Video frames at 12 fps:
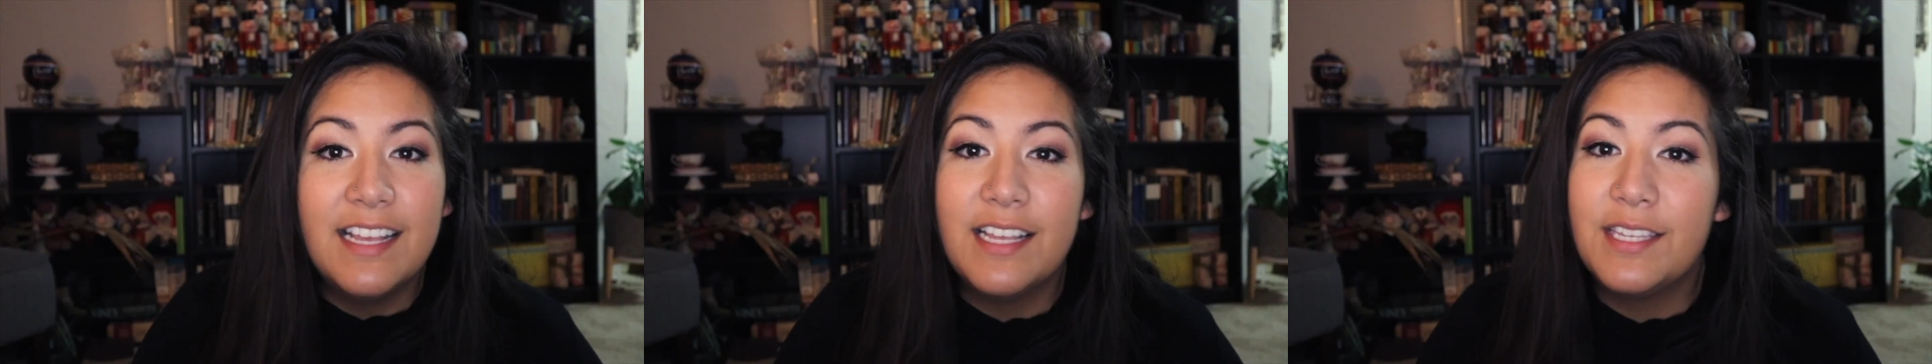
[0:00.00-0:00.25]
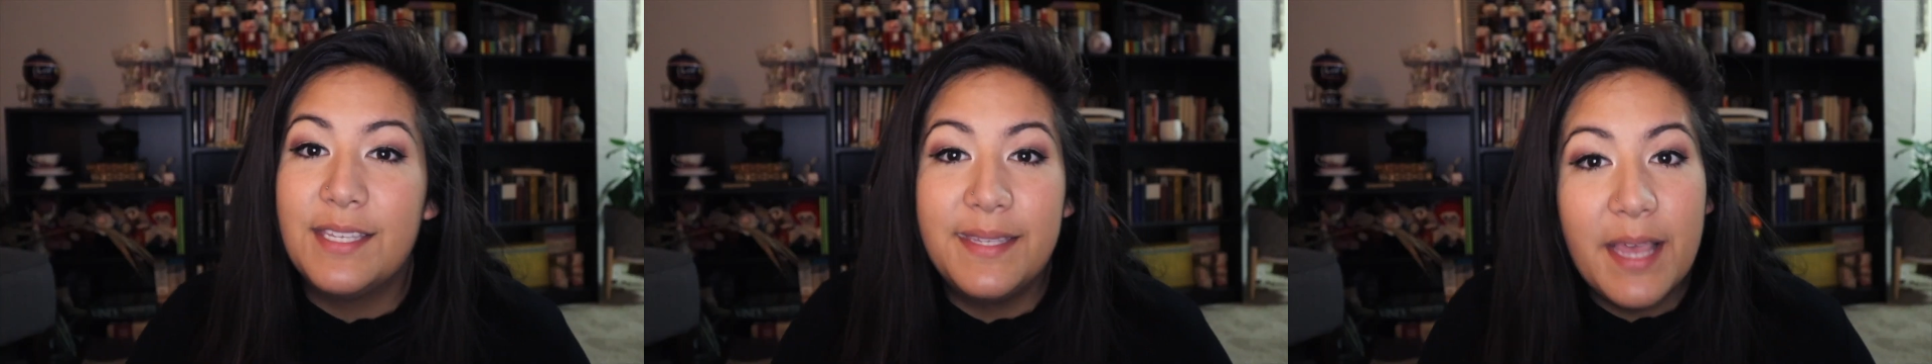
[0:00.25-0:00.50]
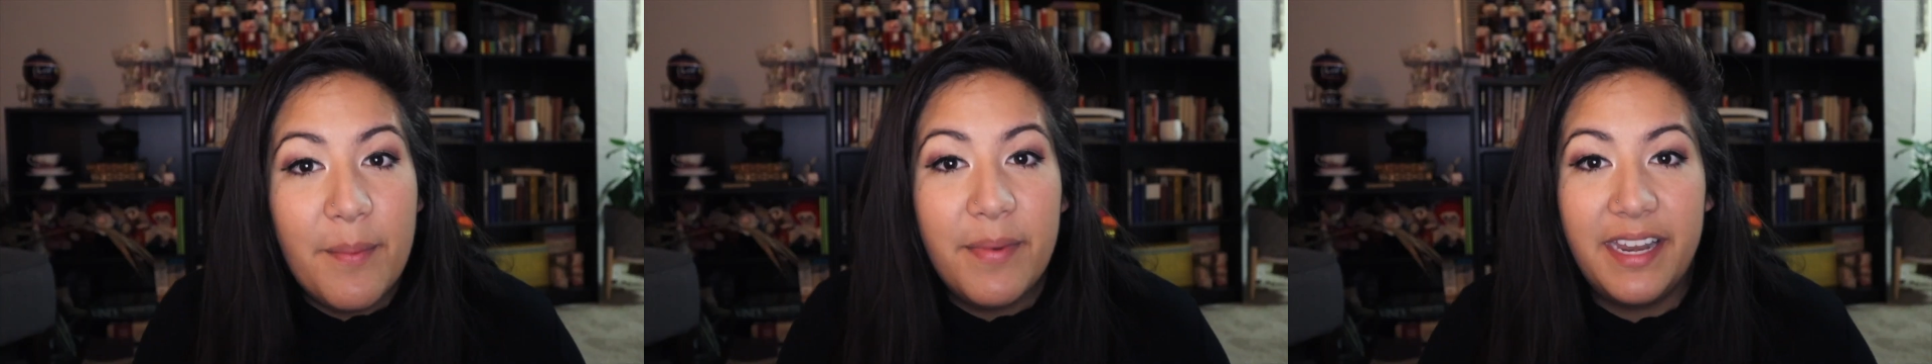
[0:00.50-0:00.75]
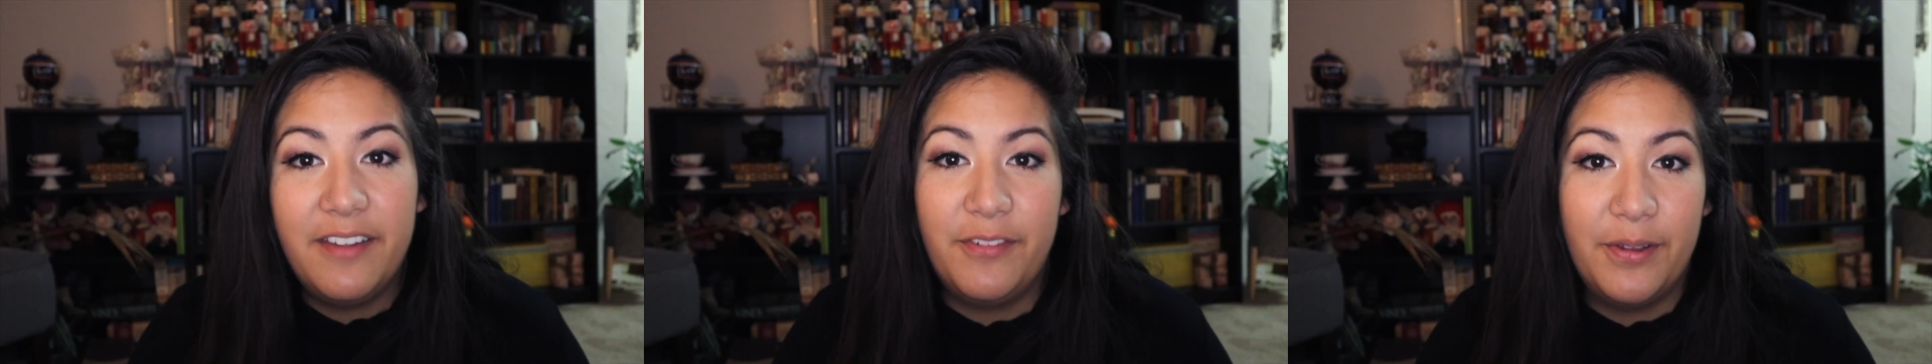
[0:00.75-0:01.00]
So
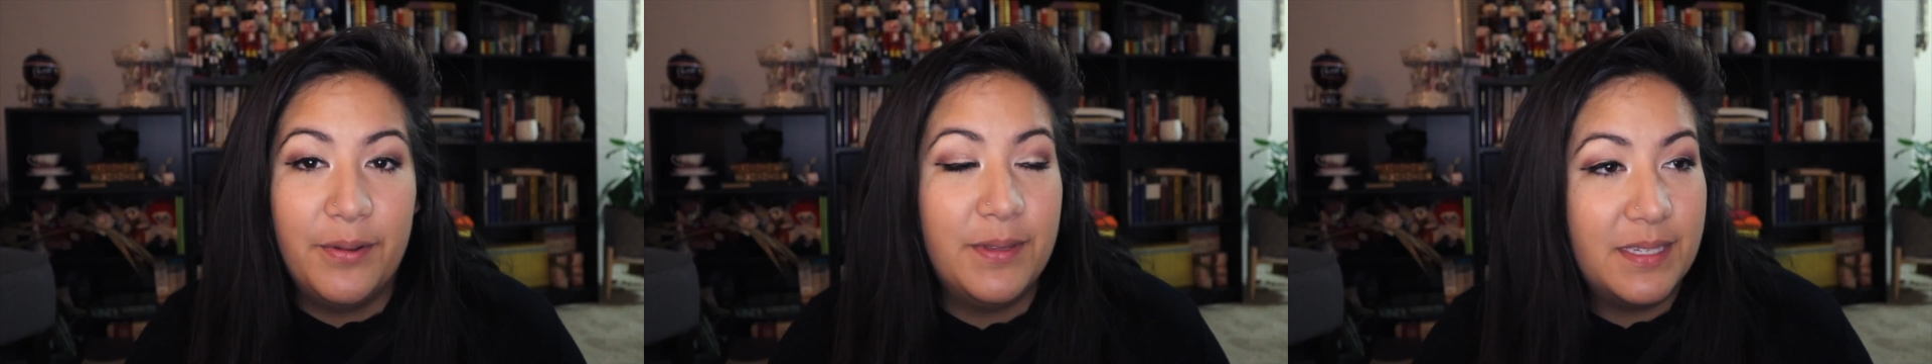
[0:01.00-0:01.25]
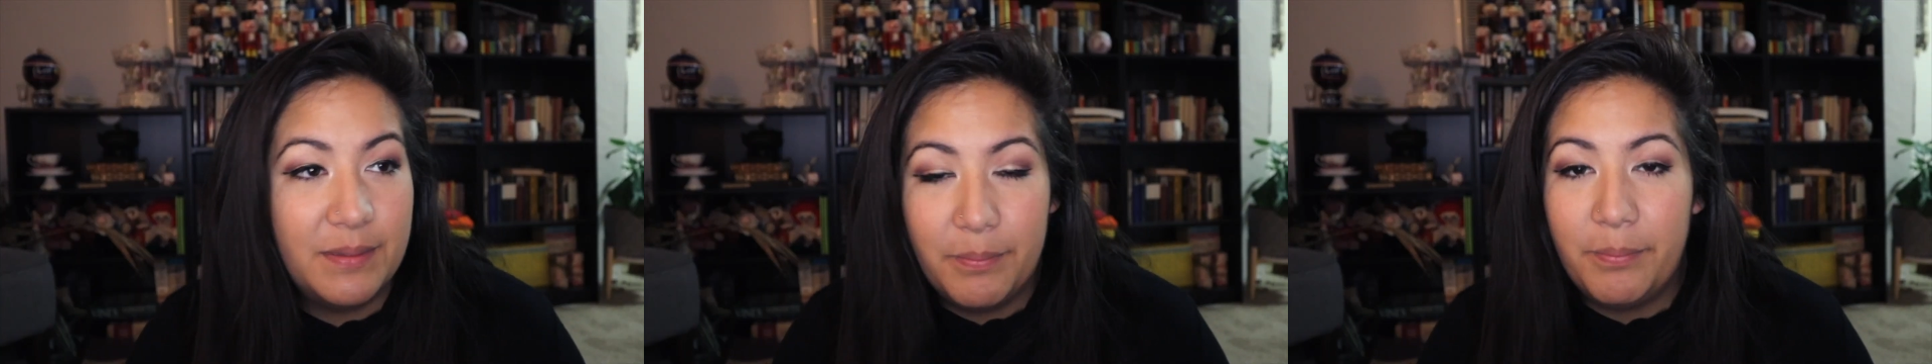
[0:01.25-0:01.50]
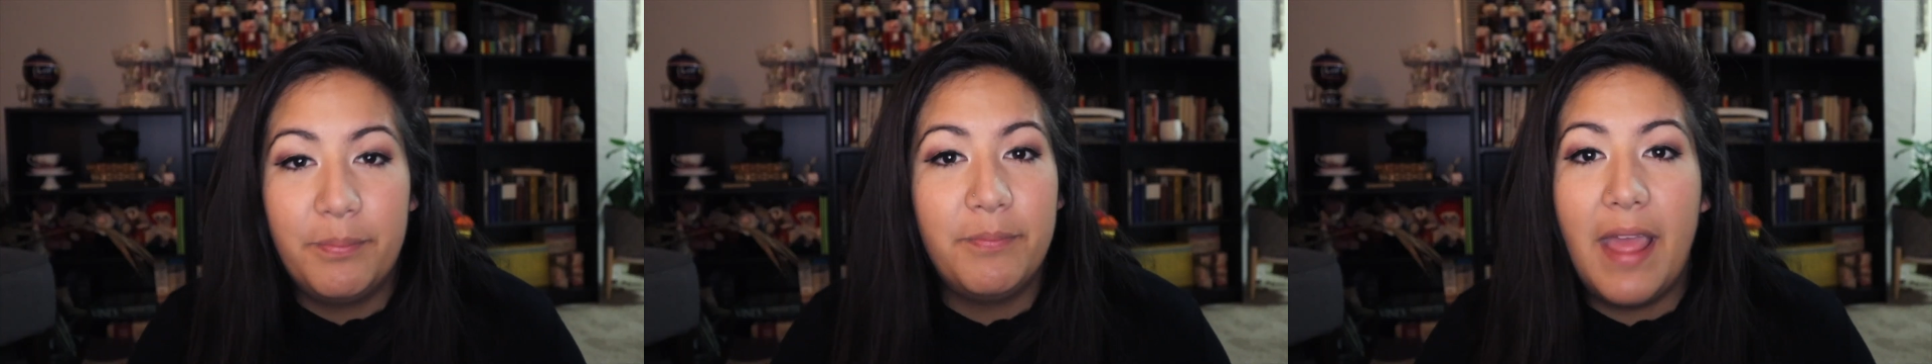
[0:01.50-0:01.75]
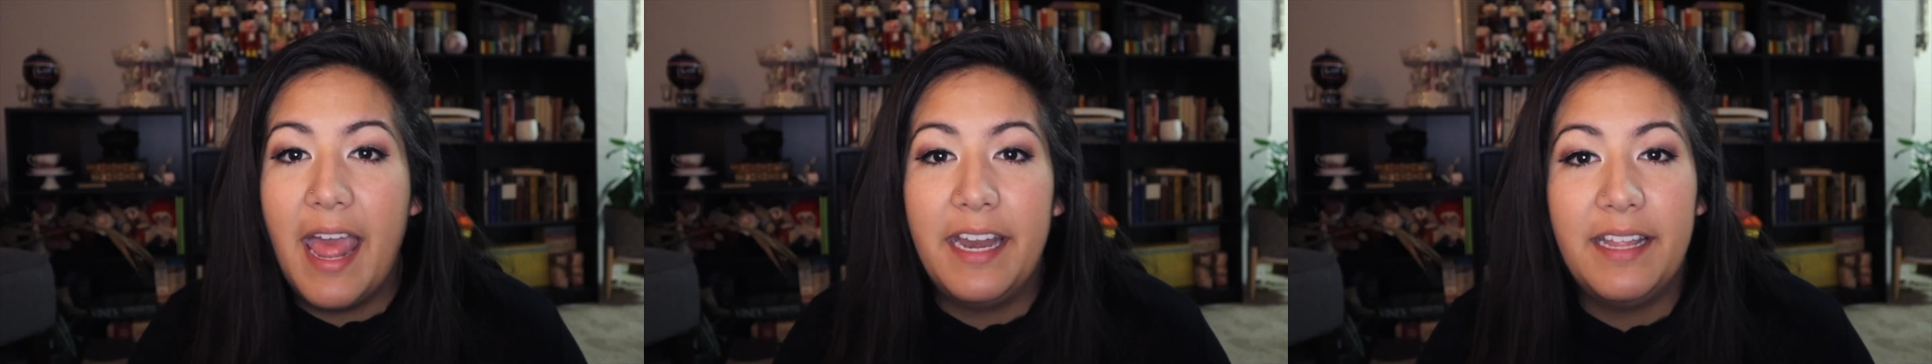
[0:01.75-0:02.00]
many foods,
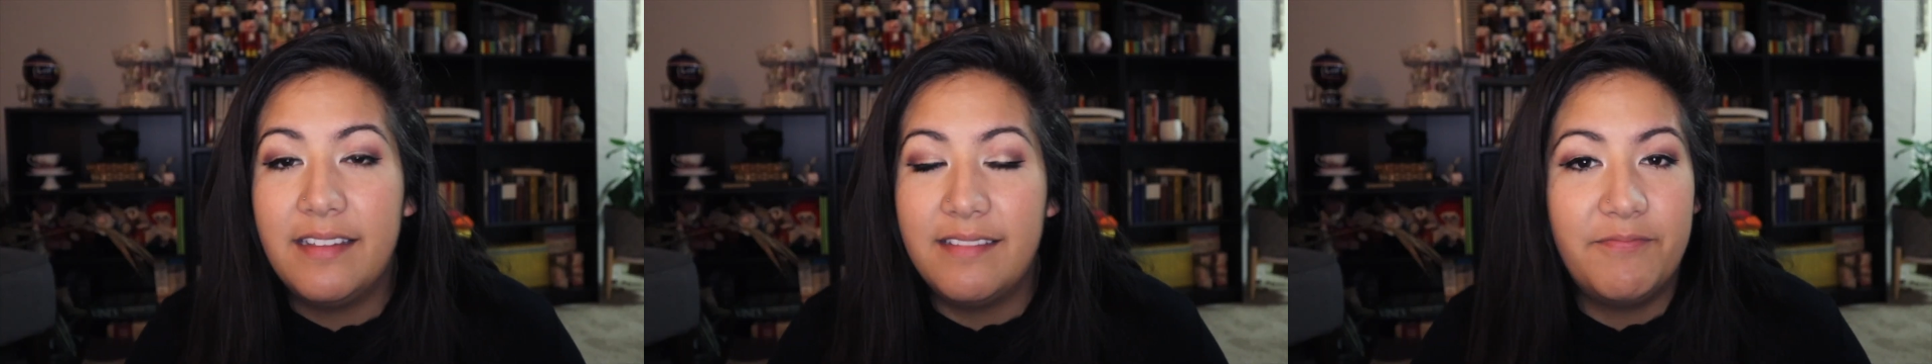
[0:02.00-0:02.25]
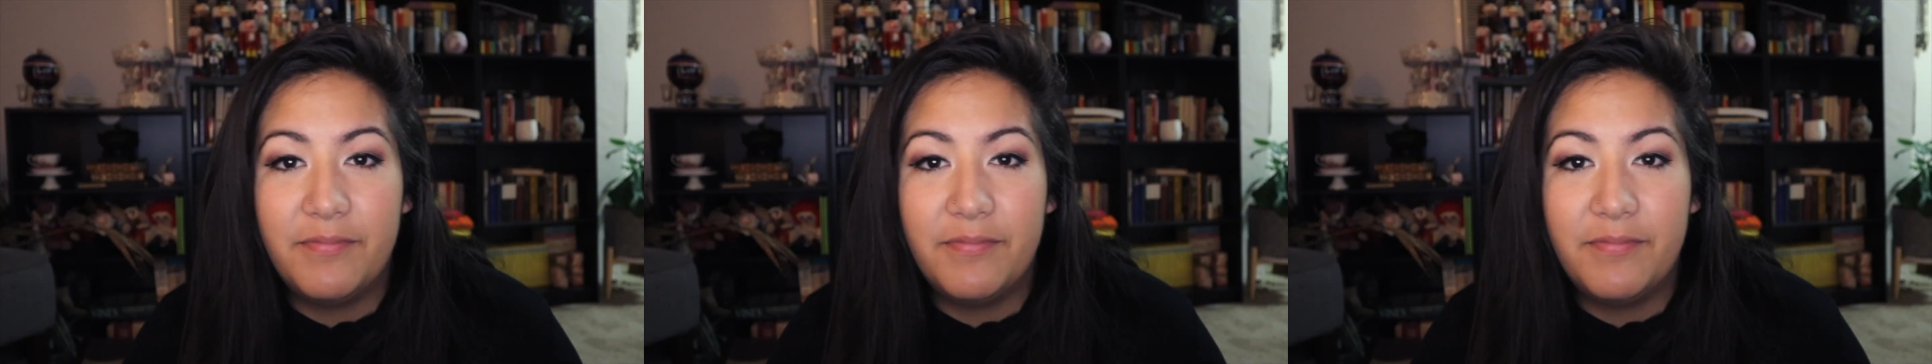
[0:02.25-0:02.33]
any